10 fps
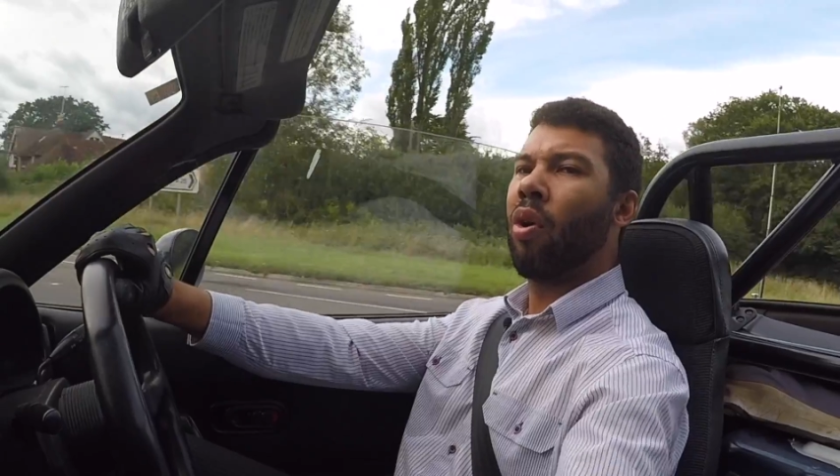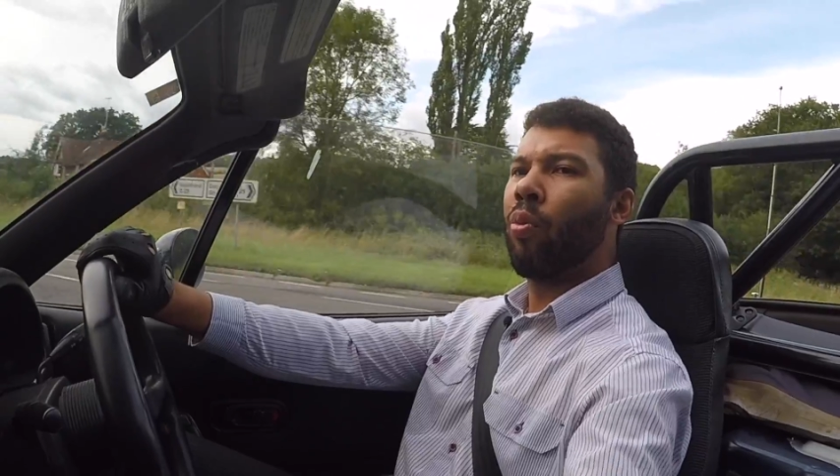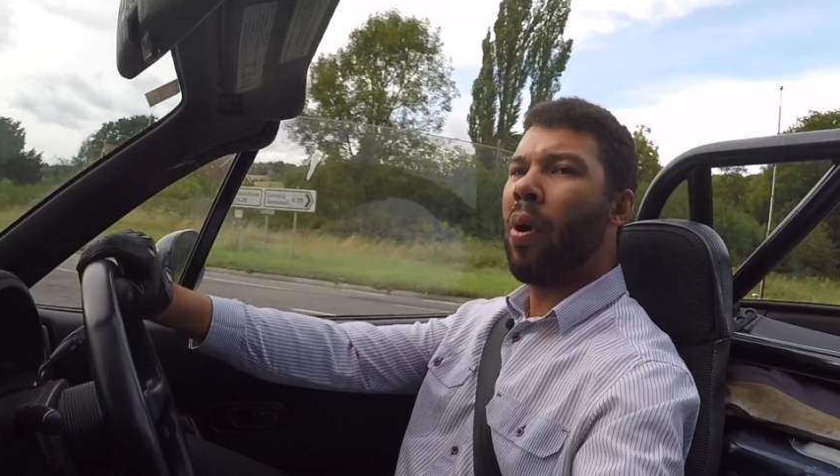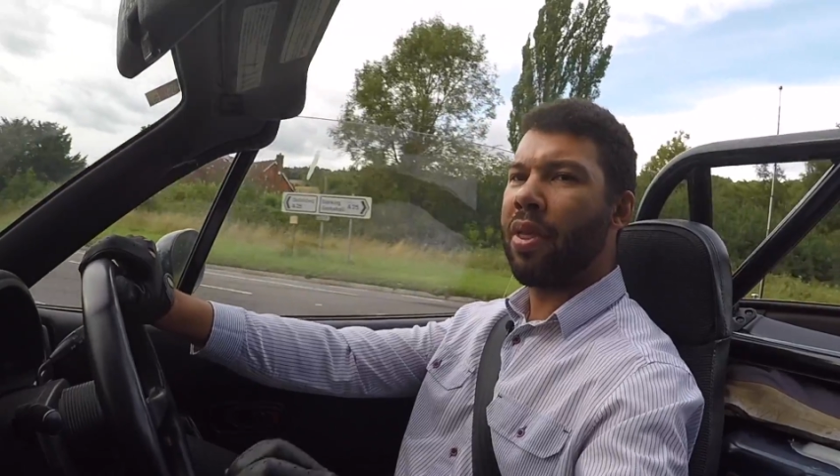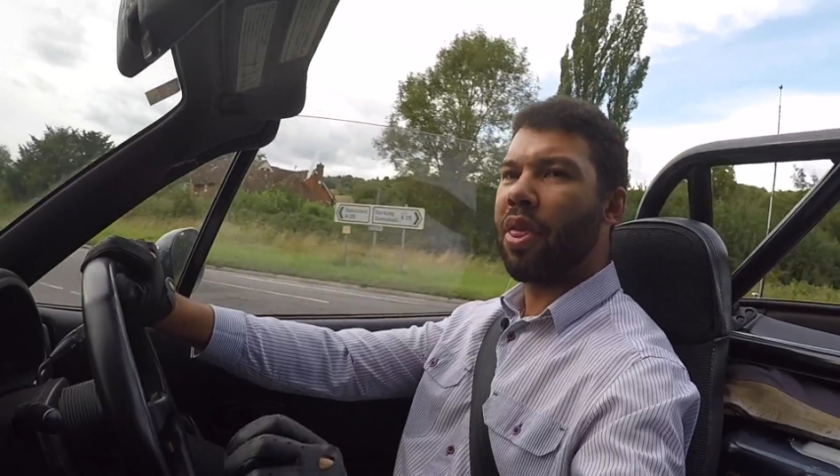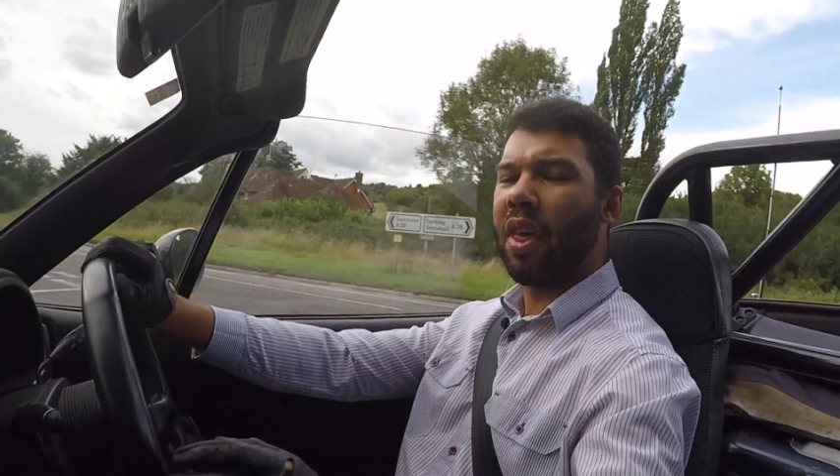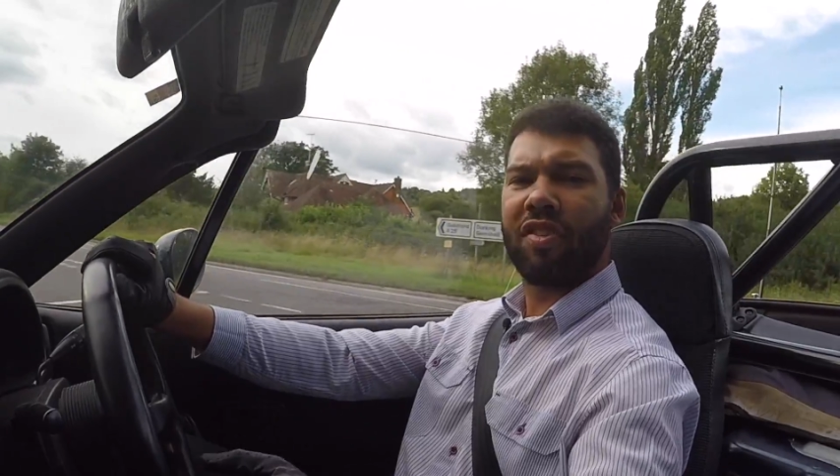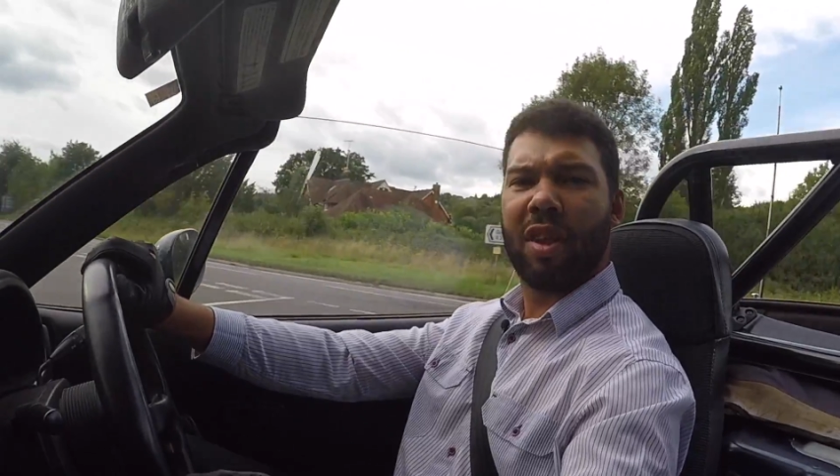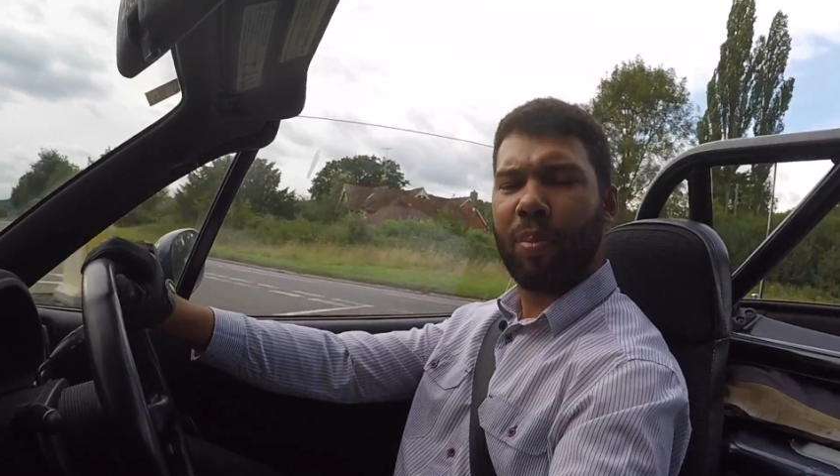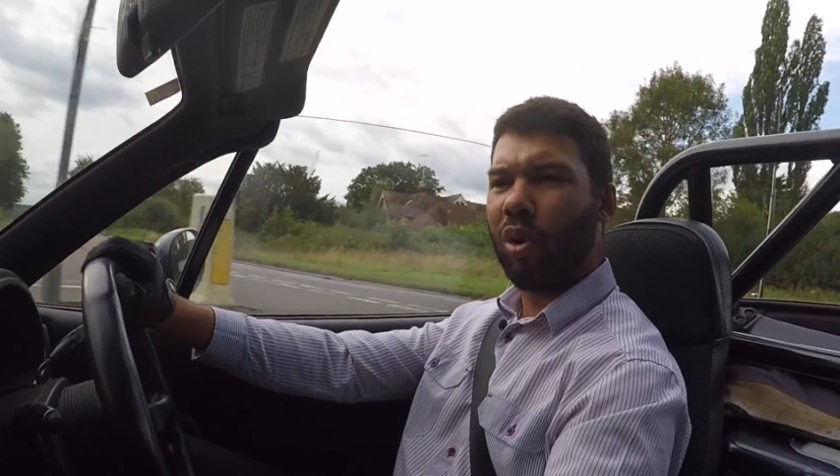with the
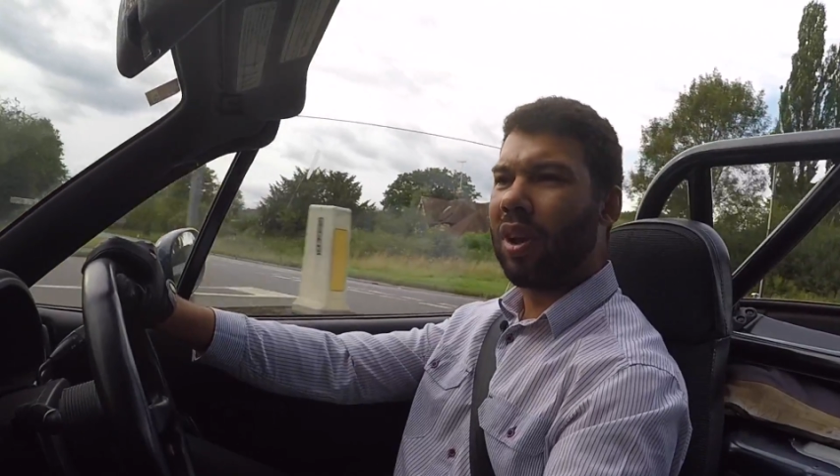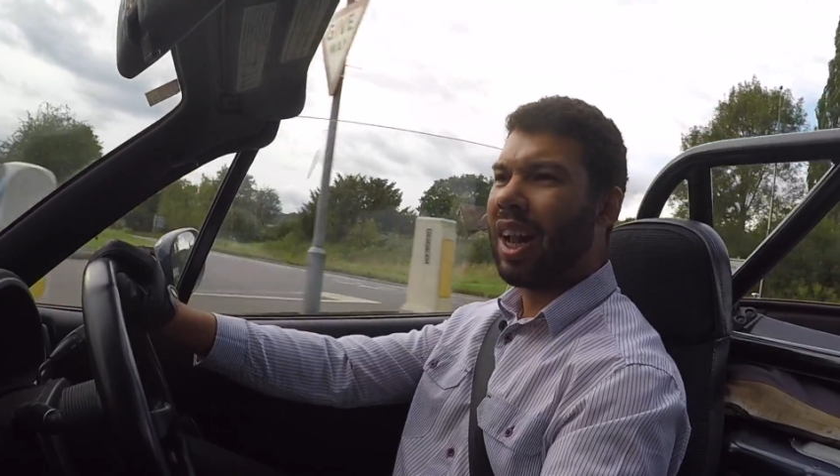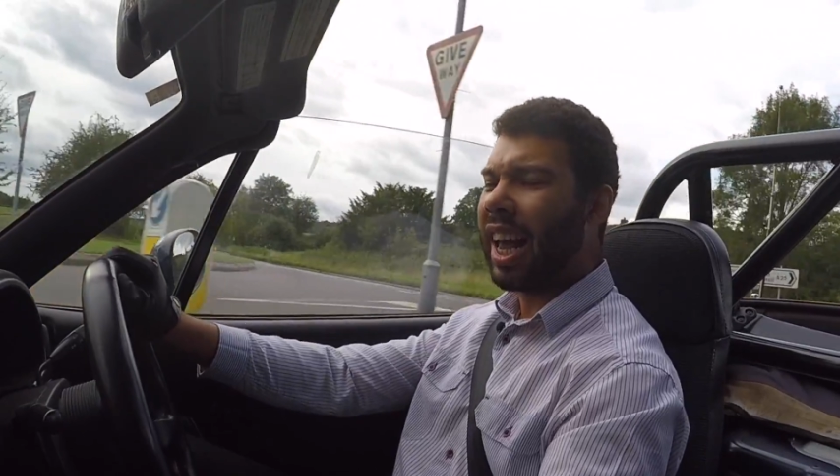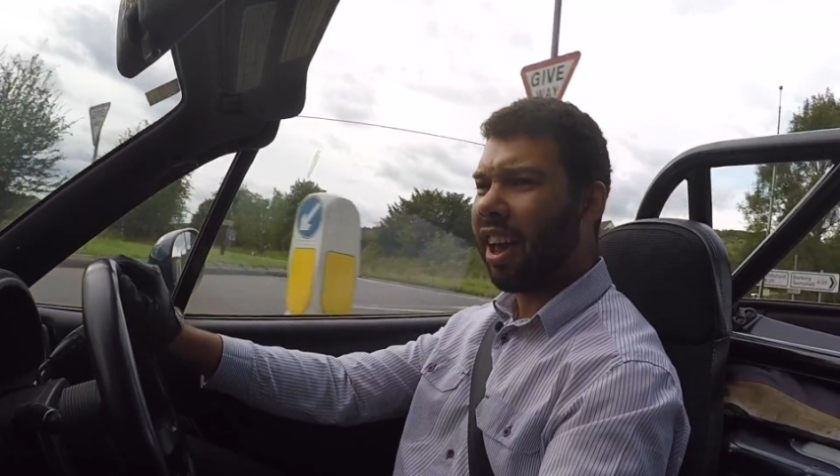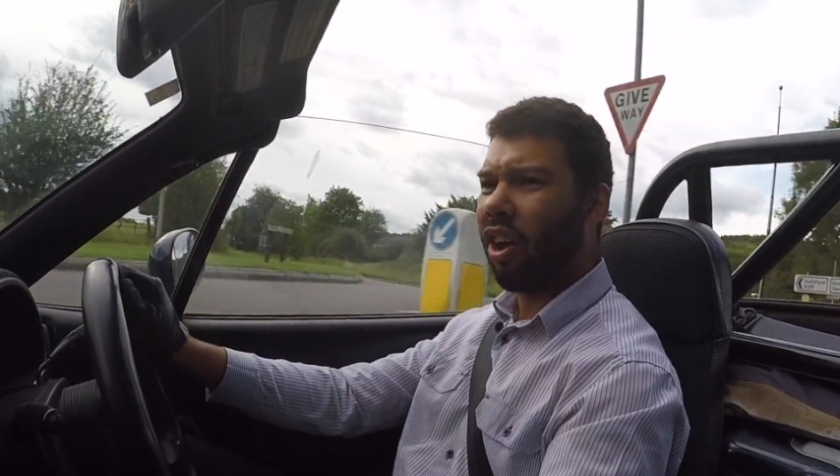simple click